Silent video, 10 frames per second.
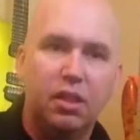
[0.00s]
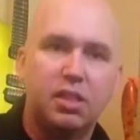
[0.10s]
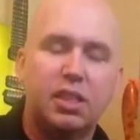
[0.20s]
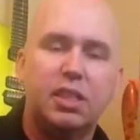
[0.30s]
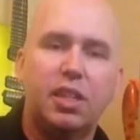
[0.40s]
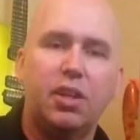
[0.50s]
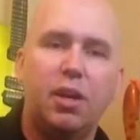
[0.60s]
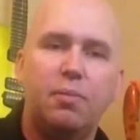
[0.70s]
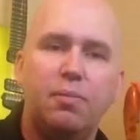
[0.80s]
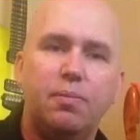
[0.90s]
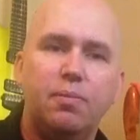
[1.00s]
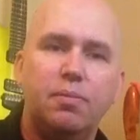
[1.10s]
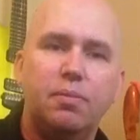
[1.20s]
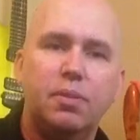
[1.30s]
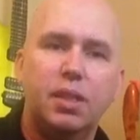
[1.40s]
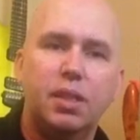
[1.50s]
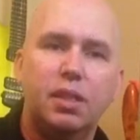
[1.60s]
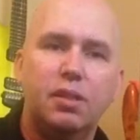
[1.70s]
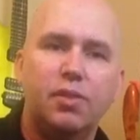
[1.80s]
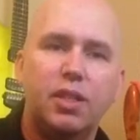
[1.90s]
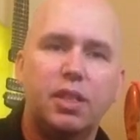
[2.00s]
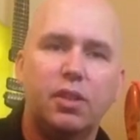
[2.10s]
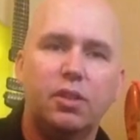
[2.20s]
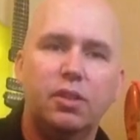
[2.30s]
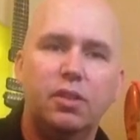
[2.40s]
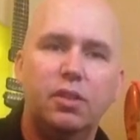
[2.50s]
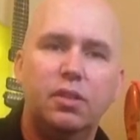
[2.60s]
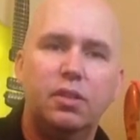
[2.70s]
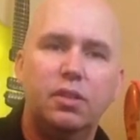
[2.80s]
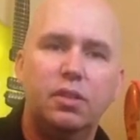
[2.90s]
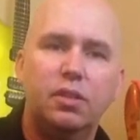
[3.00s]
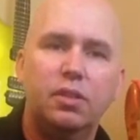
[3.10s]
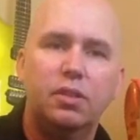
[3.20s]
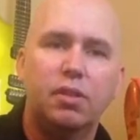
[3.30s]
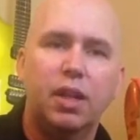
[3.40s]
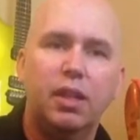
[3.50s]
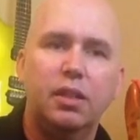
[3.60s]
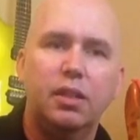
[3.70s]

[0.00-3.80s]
60 second hum. It's very subtle, right?